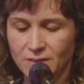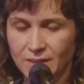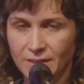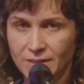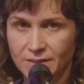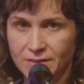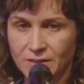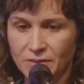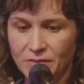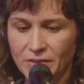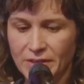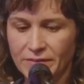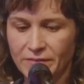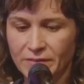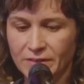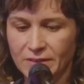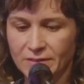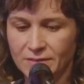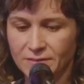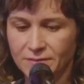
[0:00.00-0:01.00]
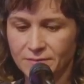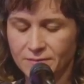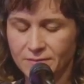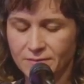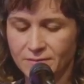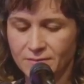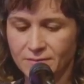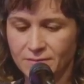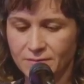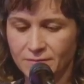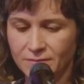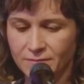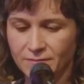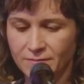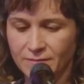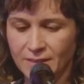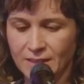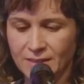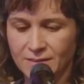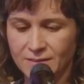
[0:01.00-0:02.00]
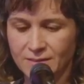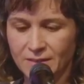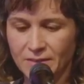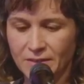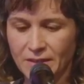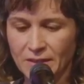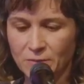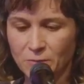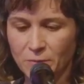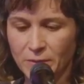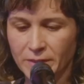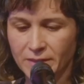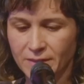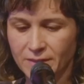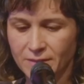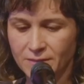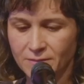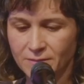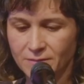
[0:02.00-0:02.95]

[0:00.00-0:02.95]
it's a raven. Vanessa Renwick.